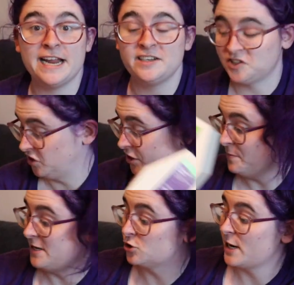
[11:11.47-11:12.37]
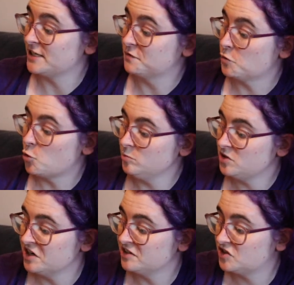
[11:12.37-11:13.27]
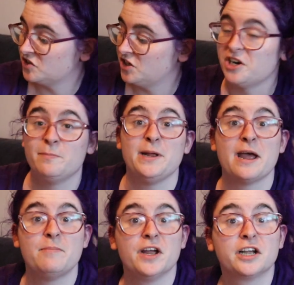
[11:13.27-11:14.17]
it's going to be transformed and it's going to be it.